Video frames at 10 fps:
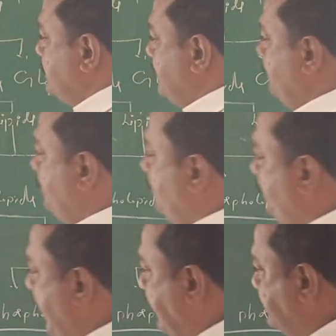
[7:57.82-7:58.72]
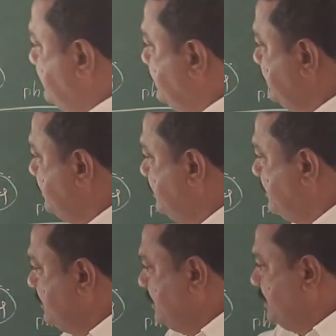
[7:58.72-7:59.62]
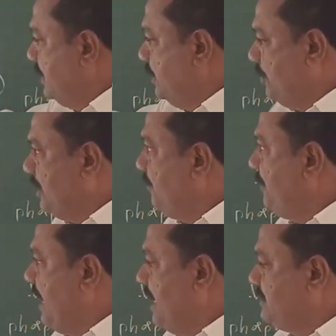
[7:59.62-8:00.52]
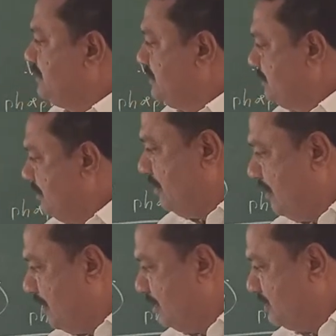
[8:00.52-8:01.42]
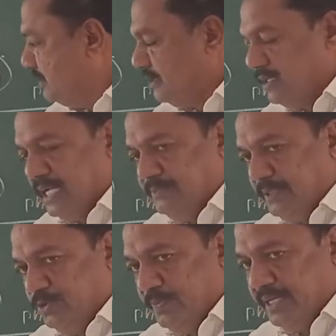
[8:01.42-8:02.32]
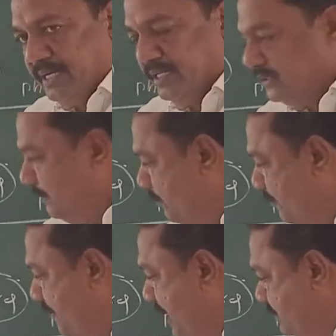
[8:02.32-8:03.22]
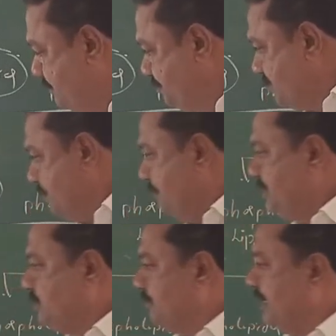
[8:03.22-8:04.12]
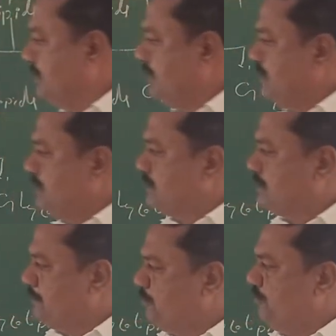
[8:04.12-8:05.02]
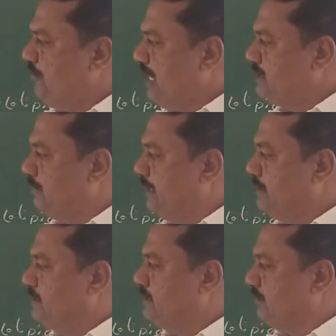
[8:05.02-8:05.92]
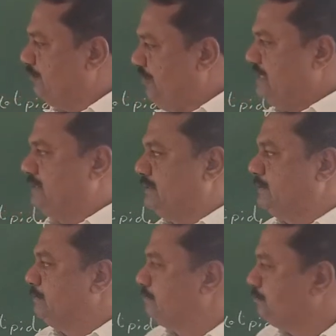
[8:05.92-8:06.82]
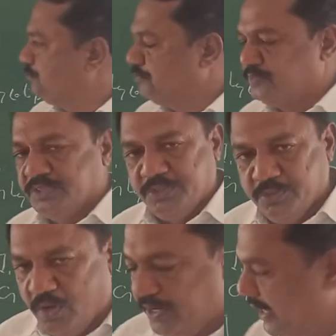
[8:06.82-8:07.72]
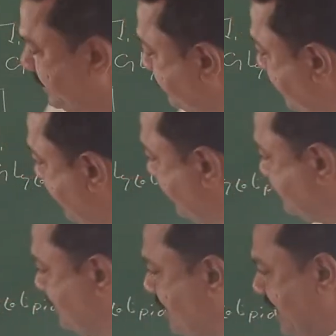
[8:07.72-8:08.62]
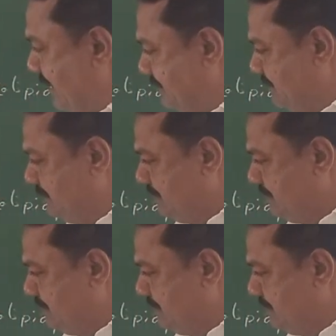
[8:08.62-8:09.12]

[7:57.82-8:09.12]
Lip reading: Simple fats, neutral fats are also classified into two main categories: simple fats, mixed fats. Simple fats means which you know like triglyceride.